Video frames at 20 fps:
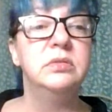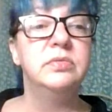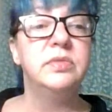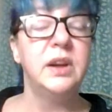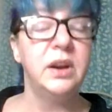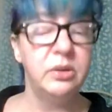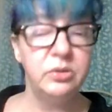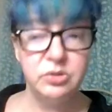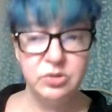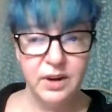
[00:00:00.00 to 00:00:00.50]
They
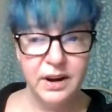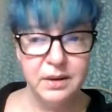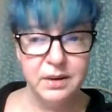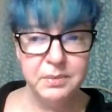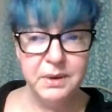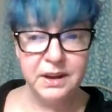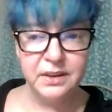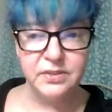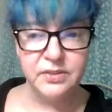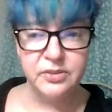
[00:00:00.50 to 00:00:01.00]
don't try to
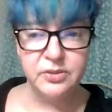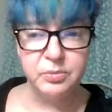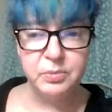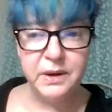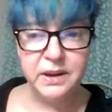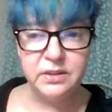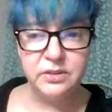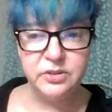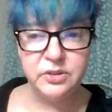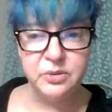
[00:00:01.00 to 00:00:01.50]
make it
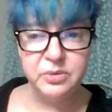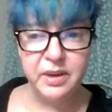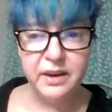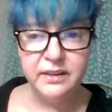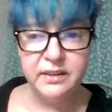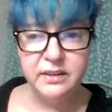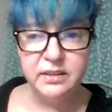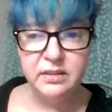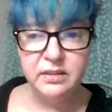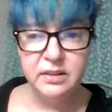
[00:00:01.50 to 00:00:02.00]
sweet, do
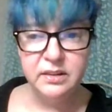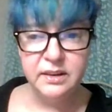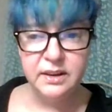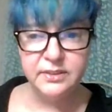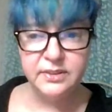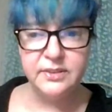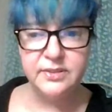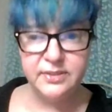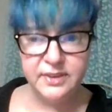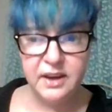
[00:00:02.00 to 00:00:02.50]
they?
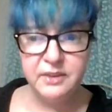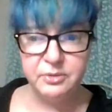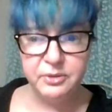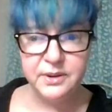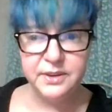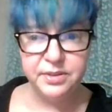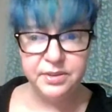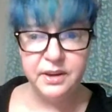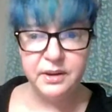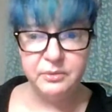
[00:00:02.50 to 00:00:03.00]
It's a
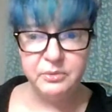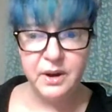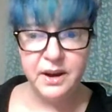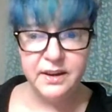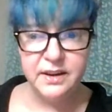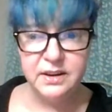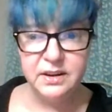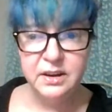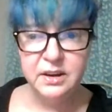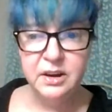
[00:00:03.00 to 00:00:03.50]
savory thing,
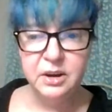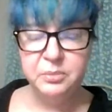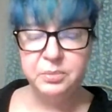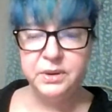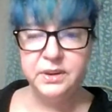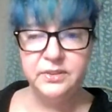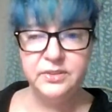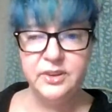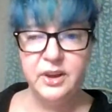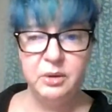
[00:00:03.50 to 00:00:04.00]
right?
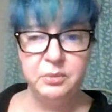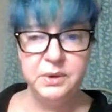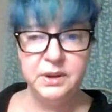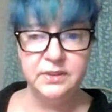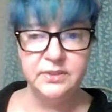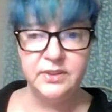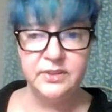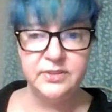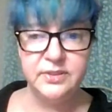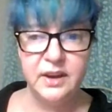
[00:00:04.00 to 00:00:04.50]
Please tell me
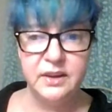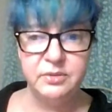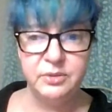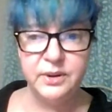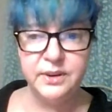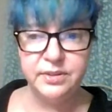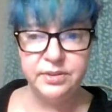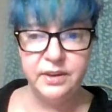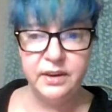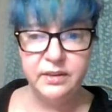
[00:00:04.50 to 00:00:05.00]
it's a
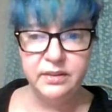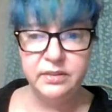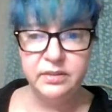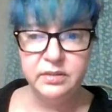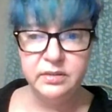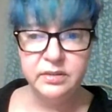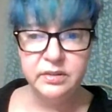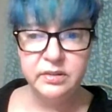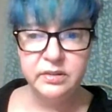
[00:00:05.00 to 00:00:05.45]
savory thing.